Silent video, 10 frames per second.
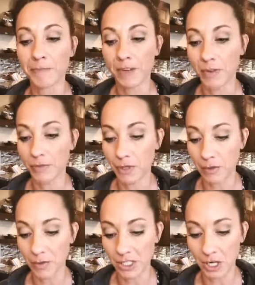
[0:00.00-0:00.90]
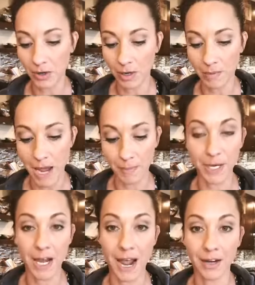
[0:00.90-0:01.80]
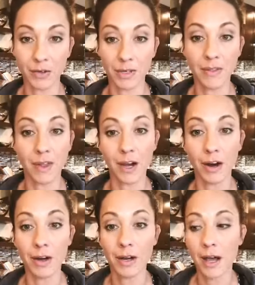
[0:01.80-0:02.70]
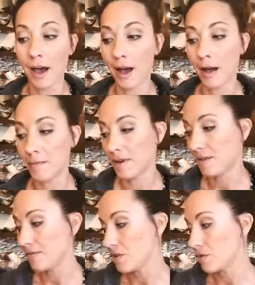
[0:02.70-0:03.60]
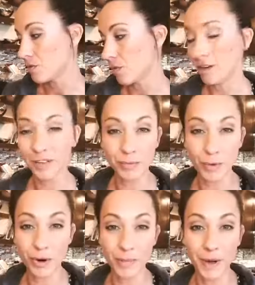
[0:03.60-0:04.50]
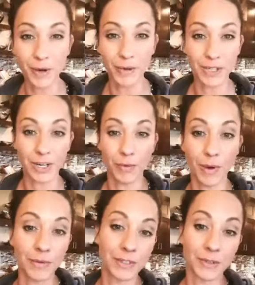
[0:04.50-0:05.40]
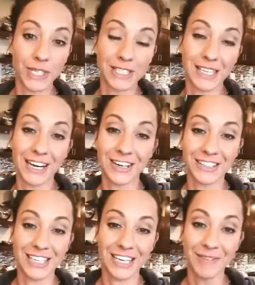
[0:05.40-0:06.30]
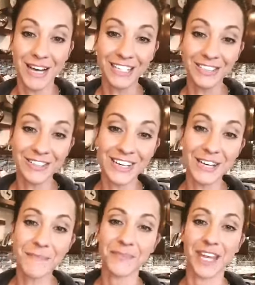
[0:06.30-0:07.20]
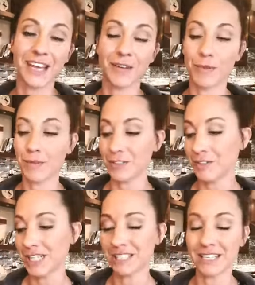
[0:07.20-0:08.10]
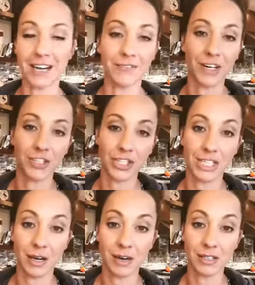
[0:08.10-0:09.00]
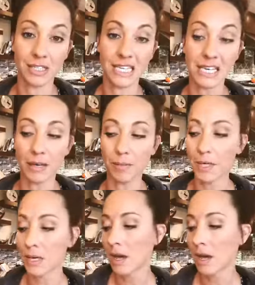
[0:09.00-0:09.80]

feel free to reach out. I'm happy to add you in there. Um, if you want to learn more about, you know, what we're doing inside our team, hi Joy, what we're doing inside of our our team,